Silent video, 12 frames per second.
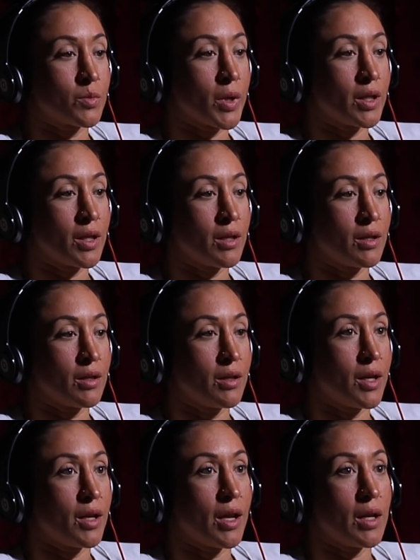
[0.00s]

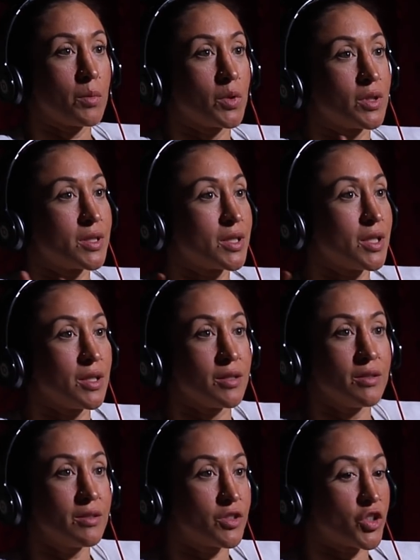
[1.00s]
willing and able as he
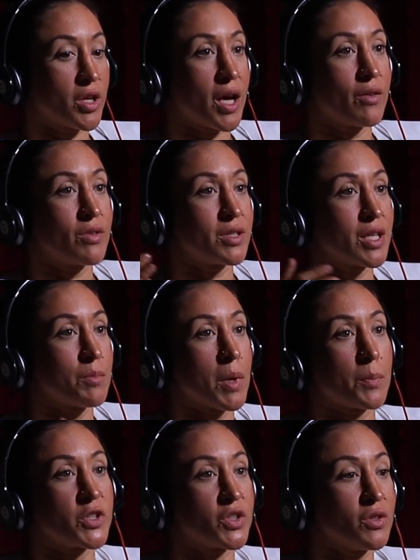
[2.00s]
is should have the same
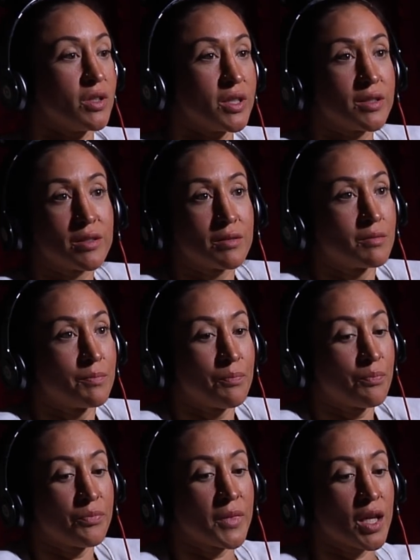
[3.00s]
opportunities.
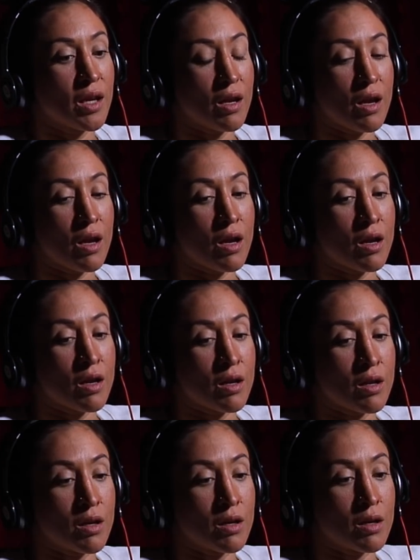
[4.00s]

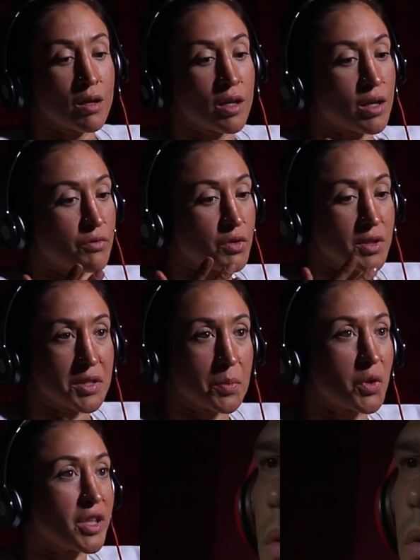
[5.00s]
And I fully support